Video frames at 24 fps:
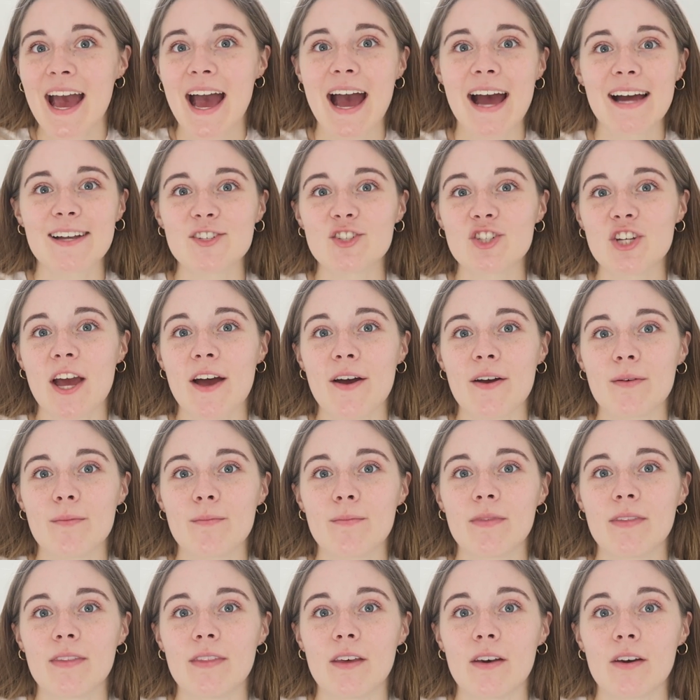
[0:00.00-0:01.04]
At
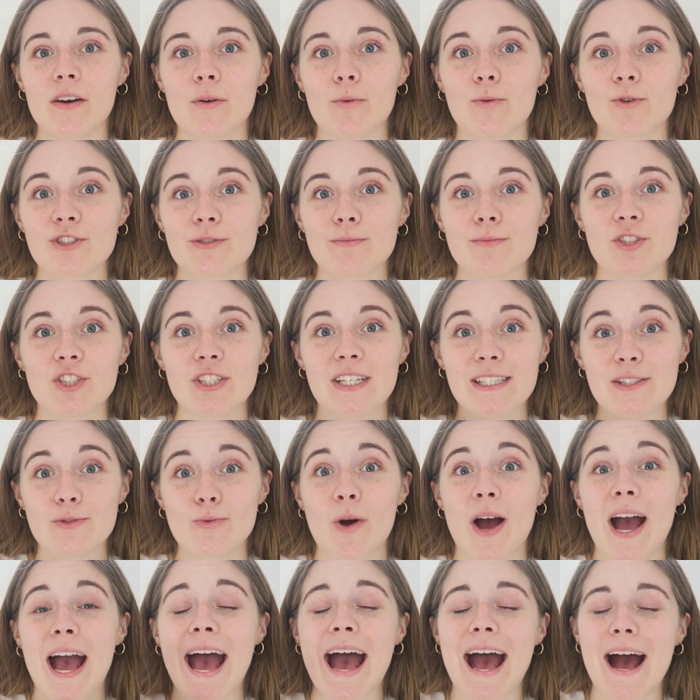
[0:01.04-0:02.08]
Chatham, the washing machines
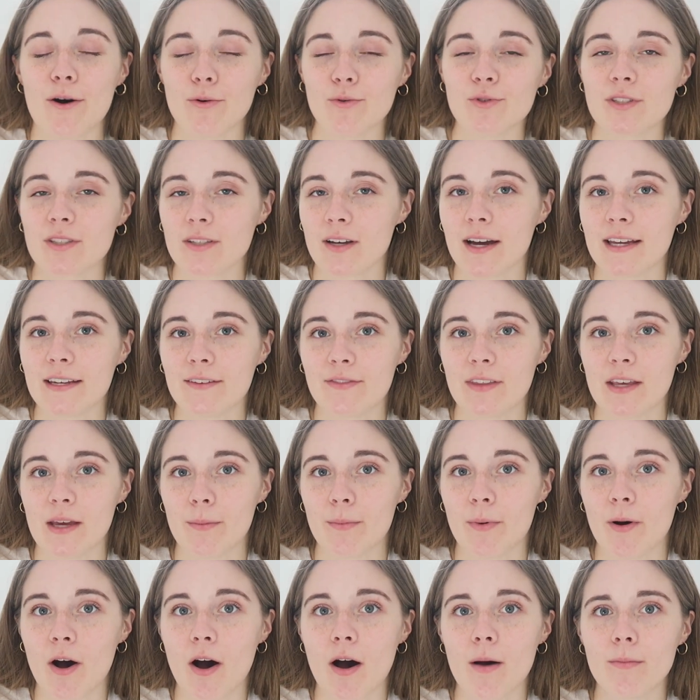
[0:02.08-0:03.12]
were outside of the
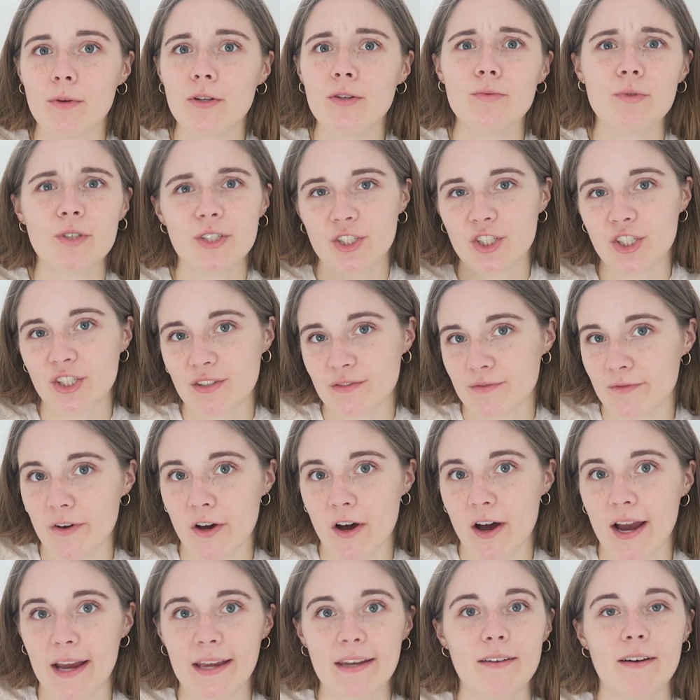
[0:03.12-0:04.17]
apartment, which is
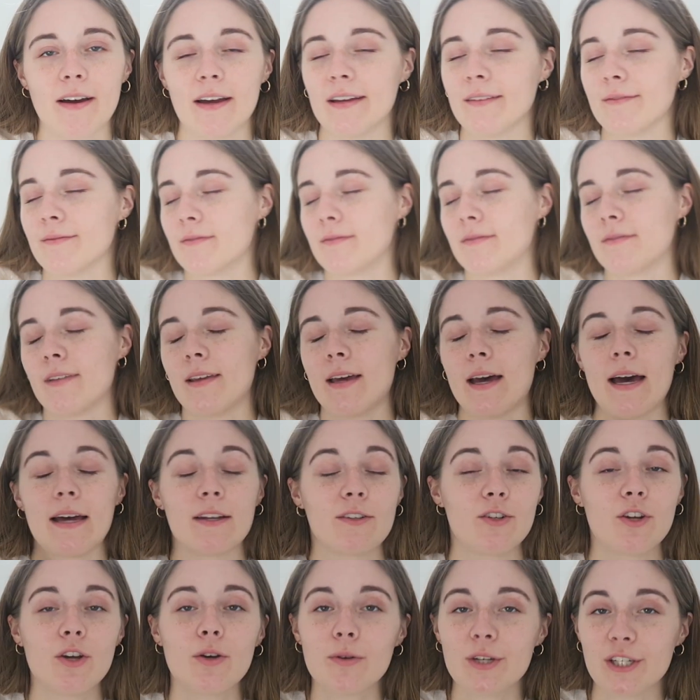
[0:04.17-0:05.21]
fine. I
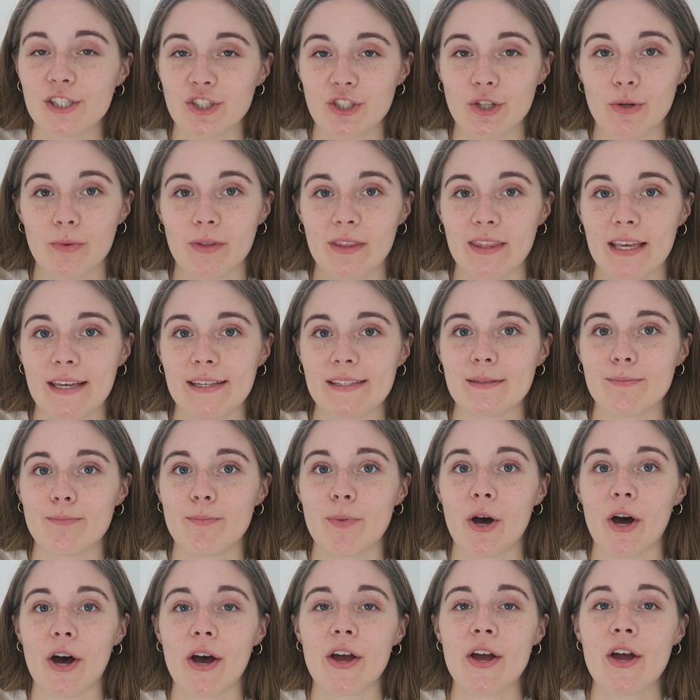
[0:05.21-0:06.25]
had no issue with this,
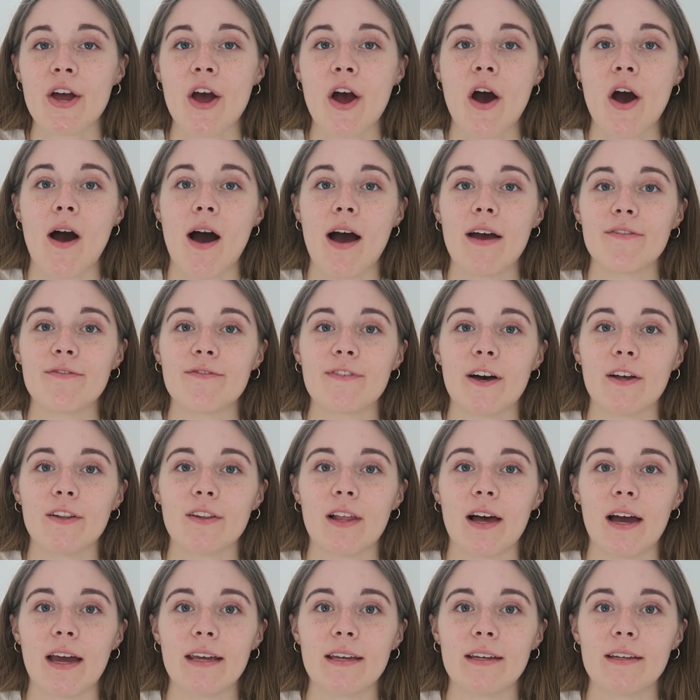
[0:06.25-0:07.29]
but I felt
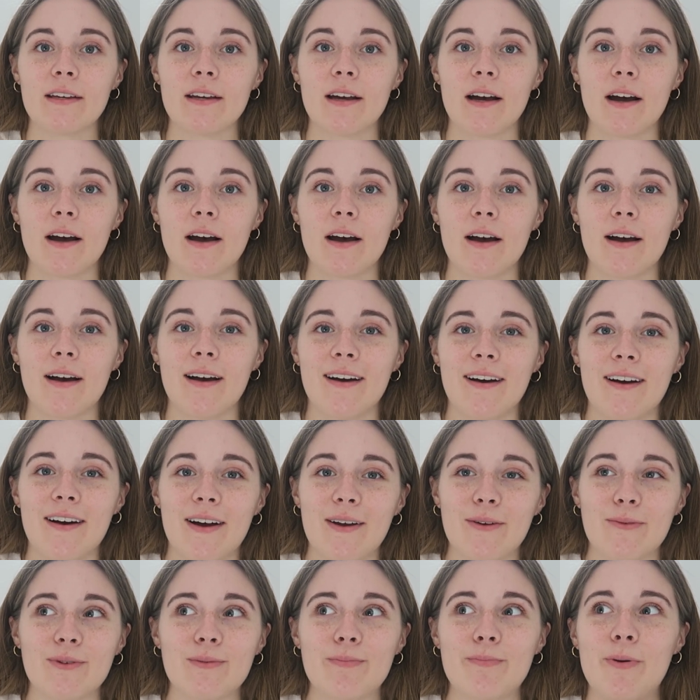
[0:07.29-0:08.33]
like
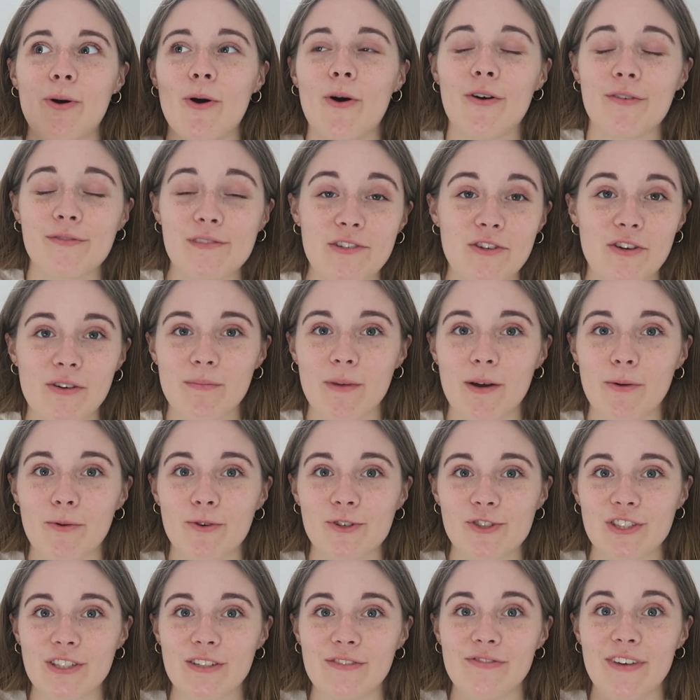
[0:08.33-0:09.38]
I would put off doing my
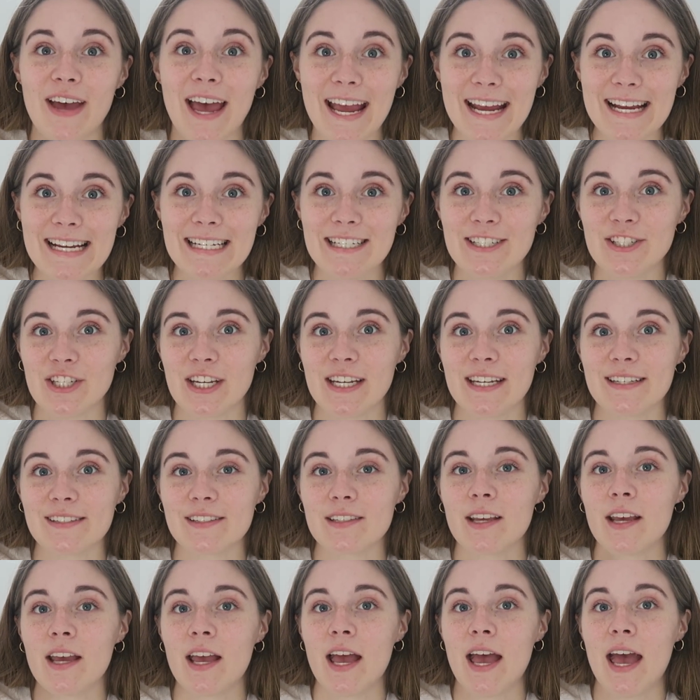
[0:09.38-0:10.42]
washing for ages,
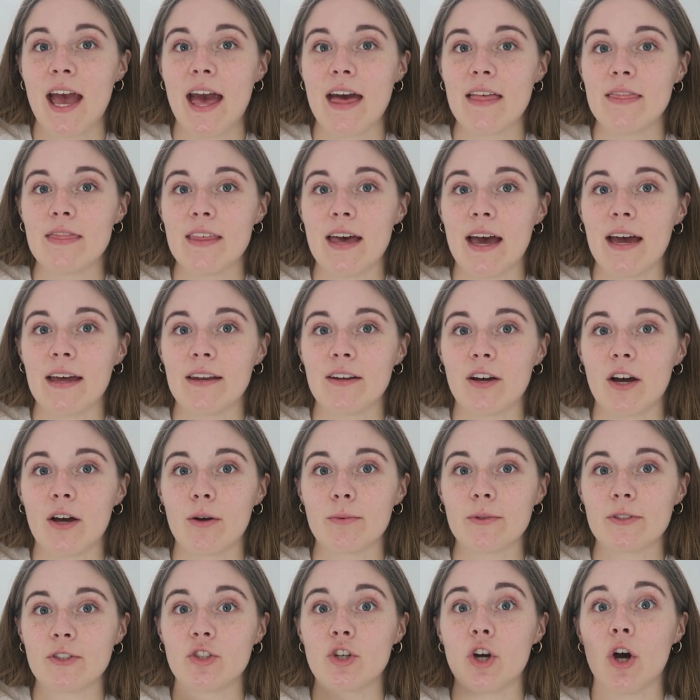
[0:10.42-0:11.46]
and then I
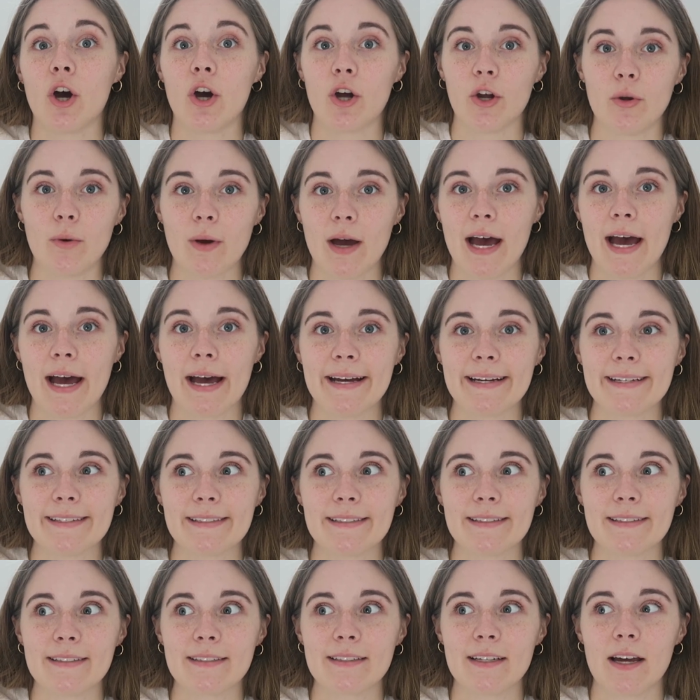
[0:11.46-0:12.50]
would go
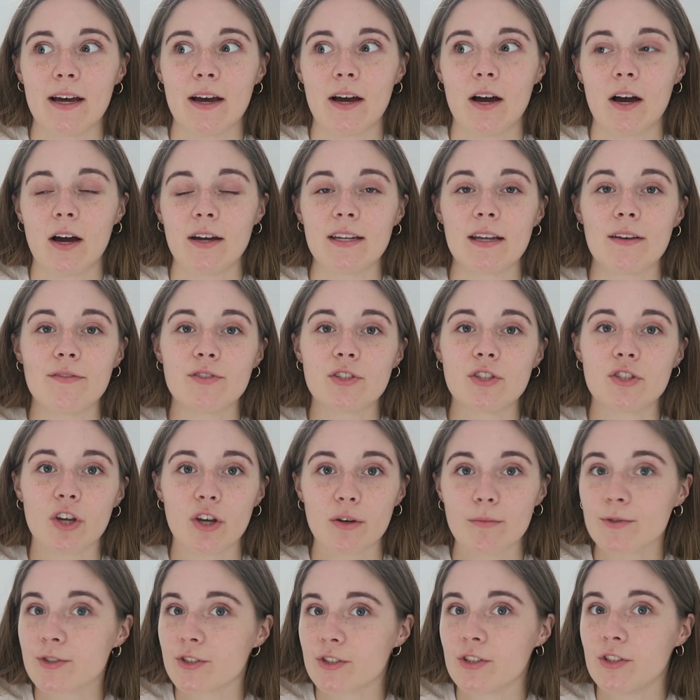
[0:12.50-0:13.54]
and I'd have
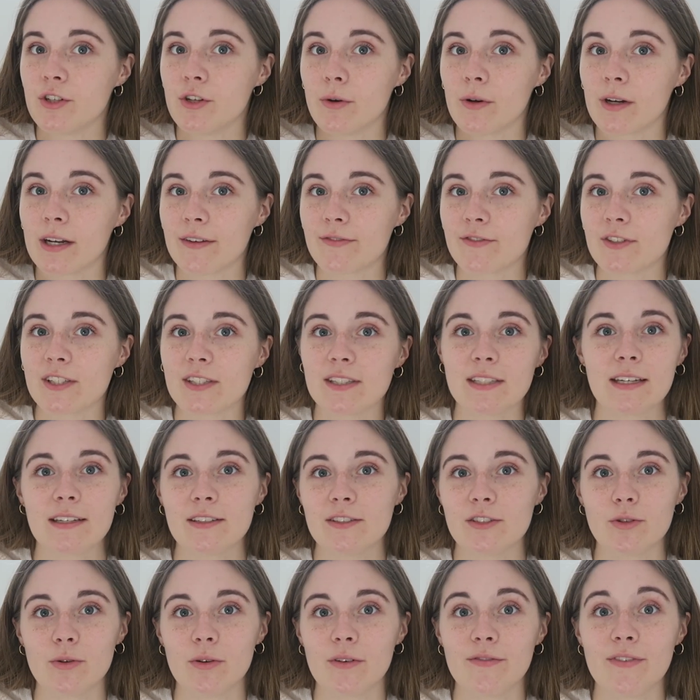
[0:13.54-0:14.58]
so much to do. I'd have to sit
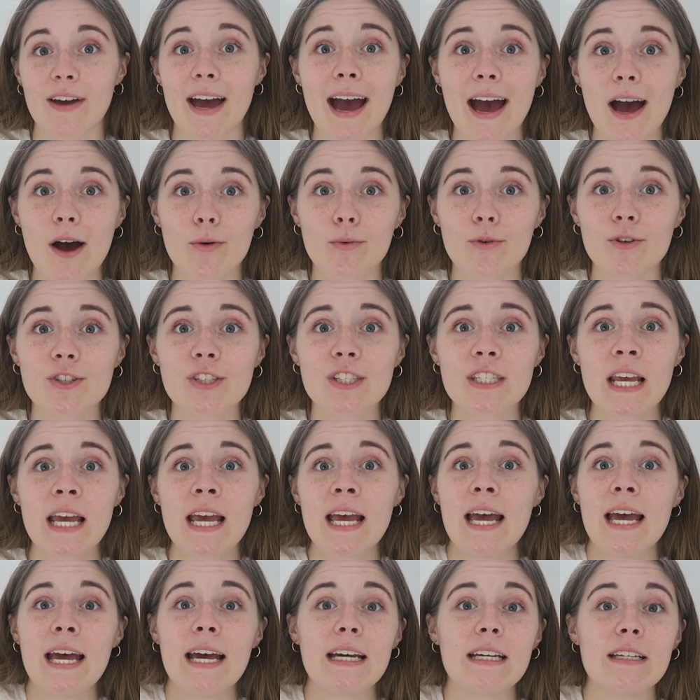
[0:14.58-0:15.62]
and do it for hours,
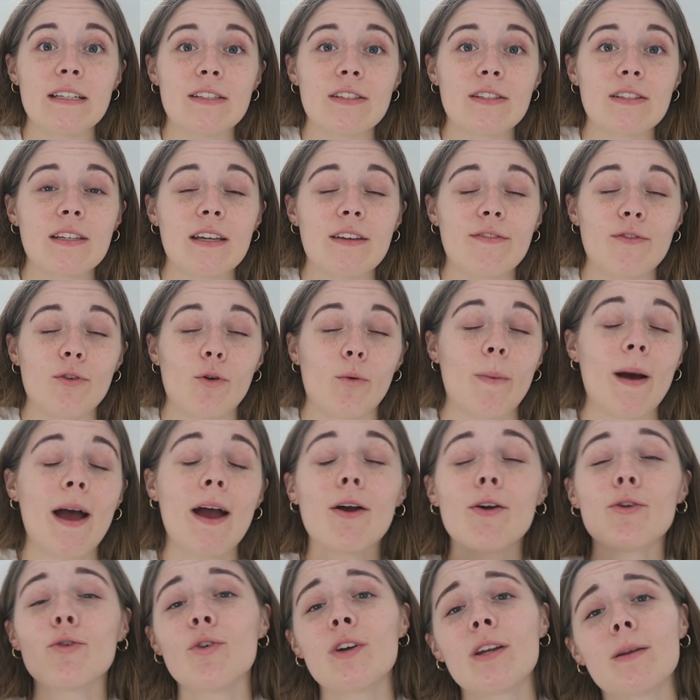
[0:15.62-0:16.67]
and if you're
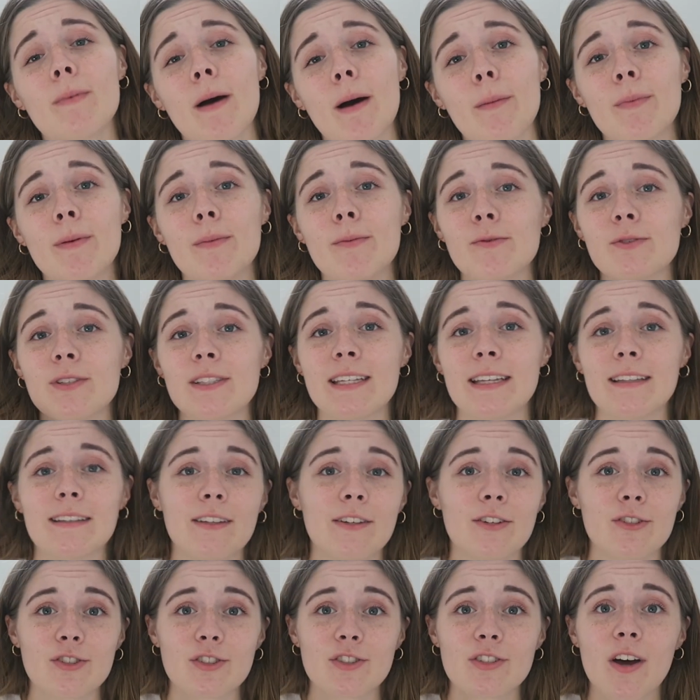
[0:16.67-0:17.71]
paranoid about people
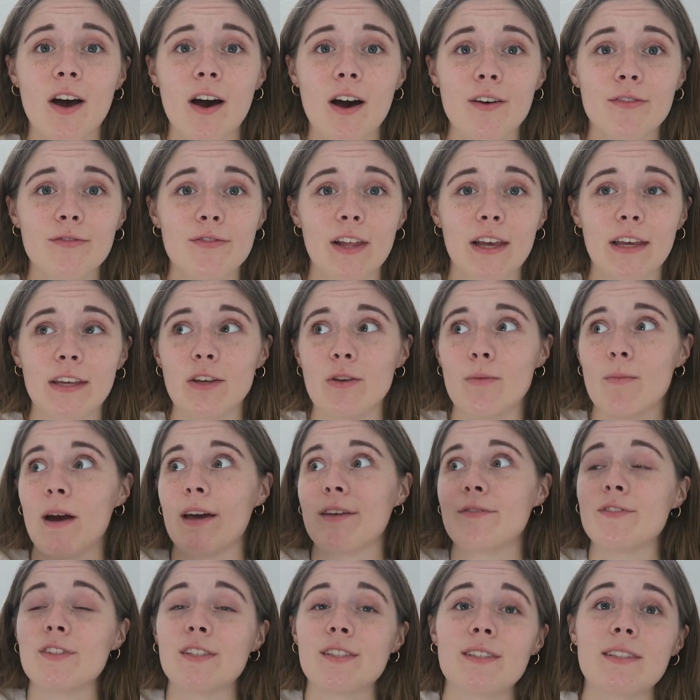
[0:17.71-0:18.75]
stealing your stuff, like, you might
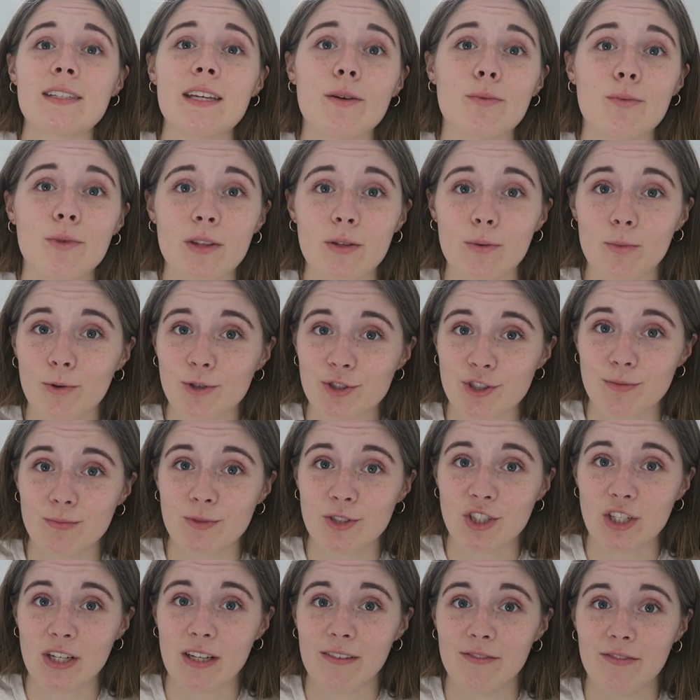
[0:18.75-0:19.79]
have to sit with the washing
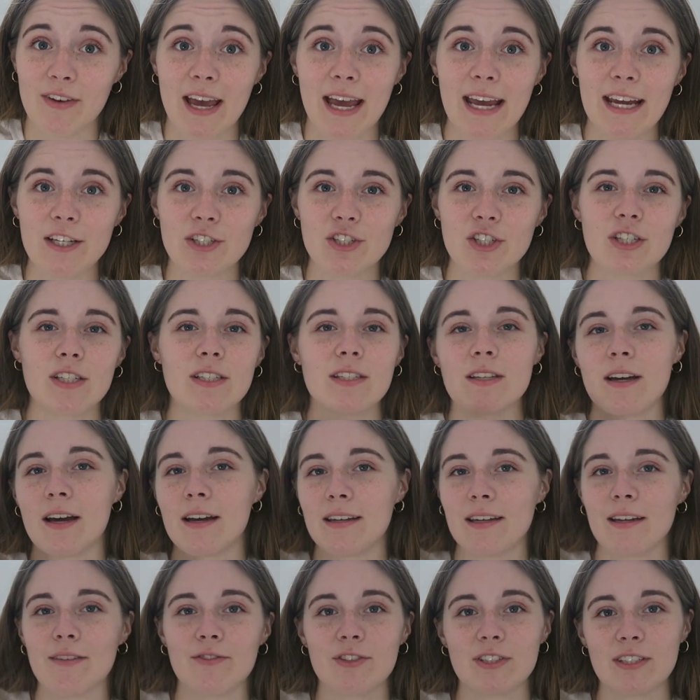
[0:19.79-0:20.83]
machine for ages. I
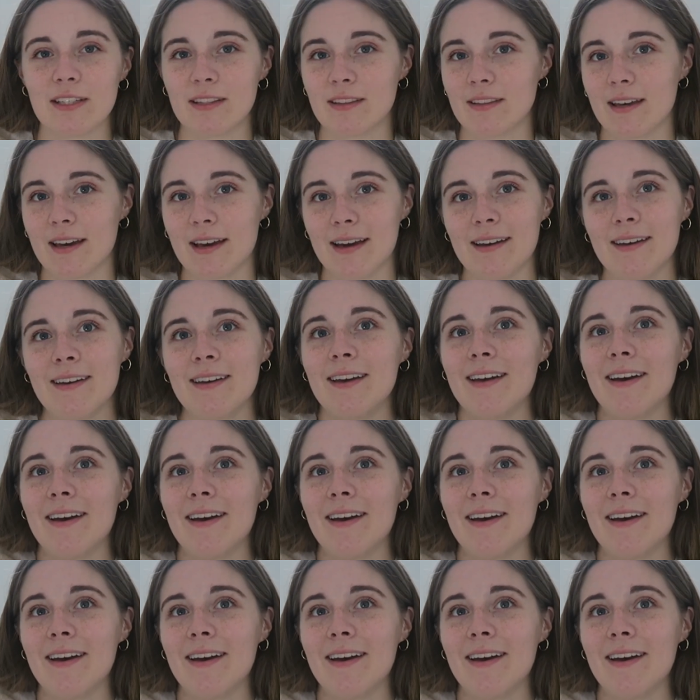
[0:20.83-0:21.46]
never did that,